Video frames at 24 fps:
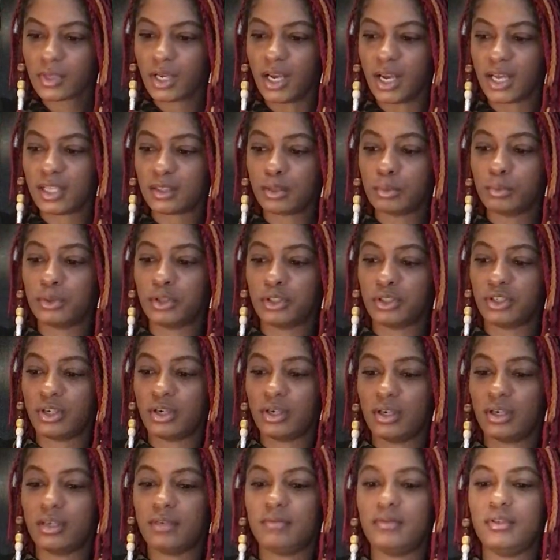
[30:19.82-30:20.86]
as a
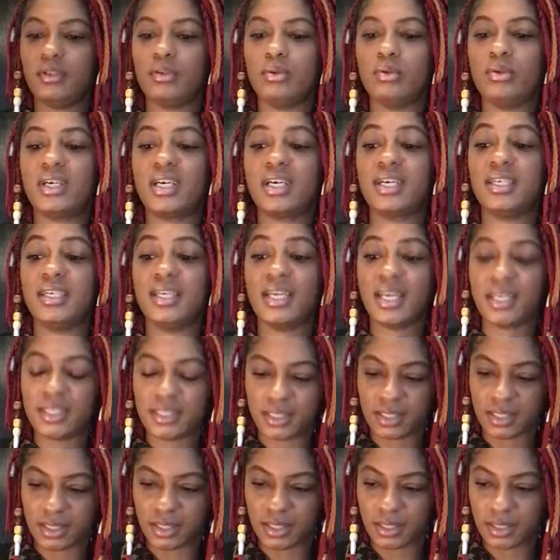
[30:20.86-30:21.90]
result of you
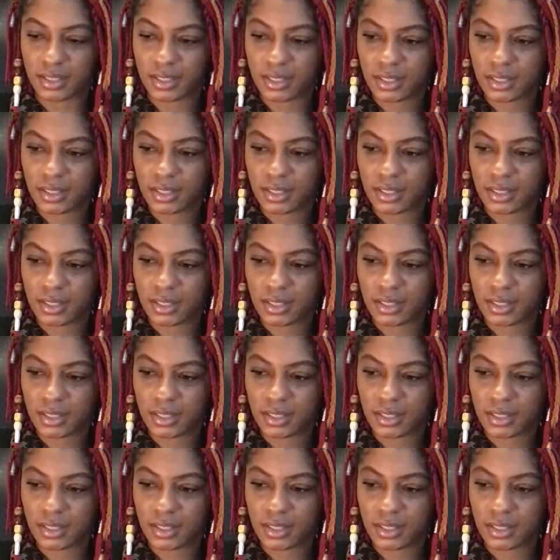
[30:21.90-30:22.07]
connecting